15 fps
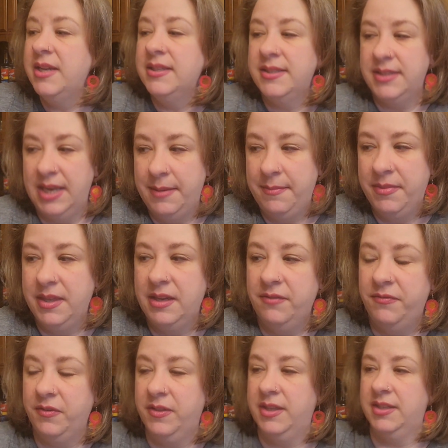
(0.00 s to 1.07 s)
Same thing
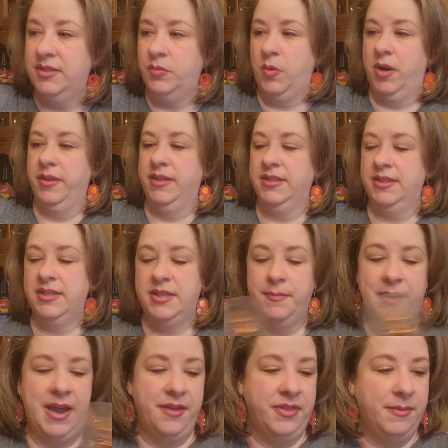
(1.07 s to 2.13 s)
for this one. This is the
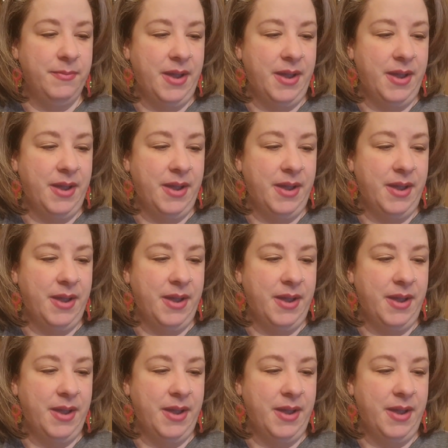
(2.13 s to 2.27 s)
Bath